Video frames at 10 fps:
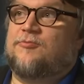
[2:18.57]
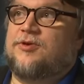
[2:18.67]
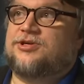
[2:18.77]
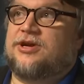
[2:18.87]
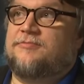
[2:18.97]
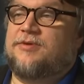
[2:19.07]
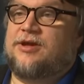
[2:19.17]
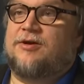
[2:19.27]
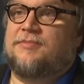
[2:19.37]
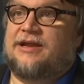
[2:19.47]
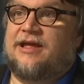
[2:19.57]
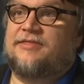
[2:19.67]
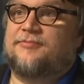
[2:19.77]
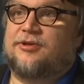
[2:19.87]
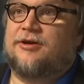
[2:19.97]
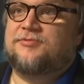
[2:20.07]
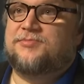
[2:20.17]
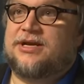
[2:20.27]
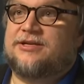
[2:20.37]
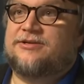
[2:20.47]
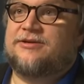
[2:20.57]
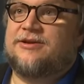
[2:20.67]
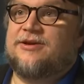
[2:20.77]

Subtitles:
which I become an edible object.